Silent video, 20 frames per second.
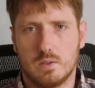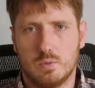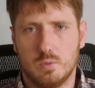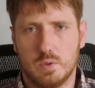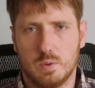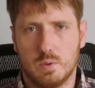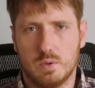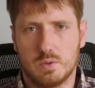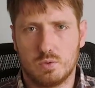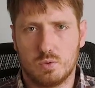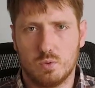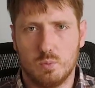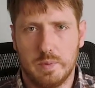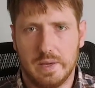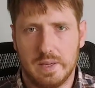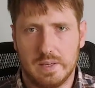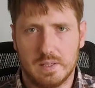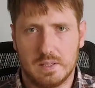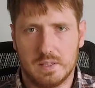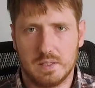we want to
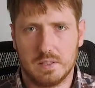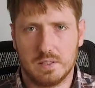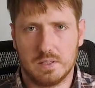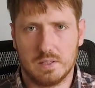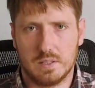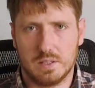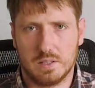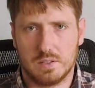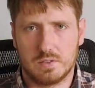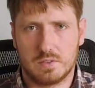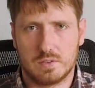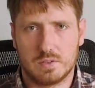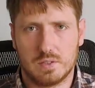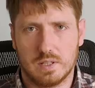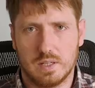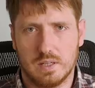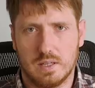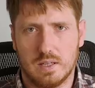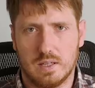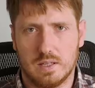make it
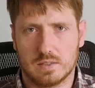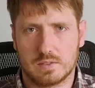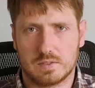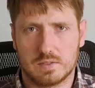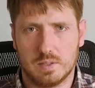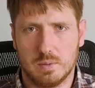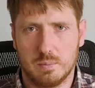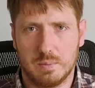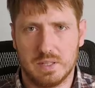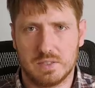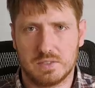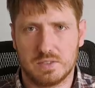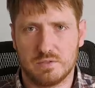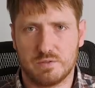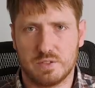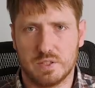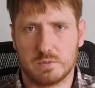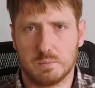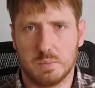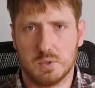as
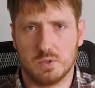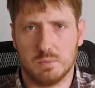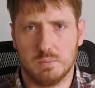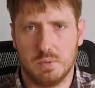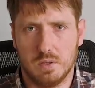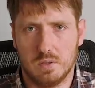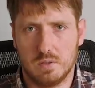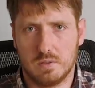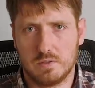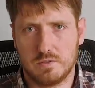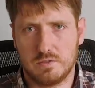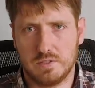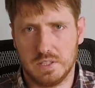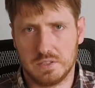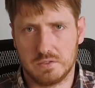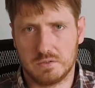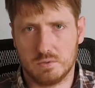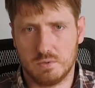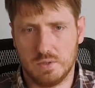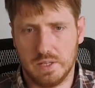immersive as possible
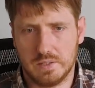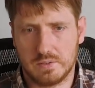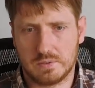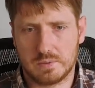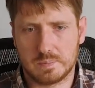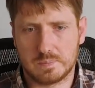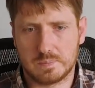thanks to that.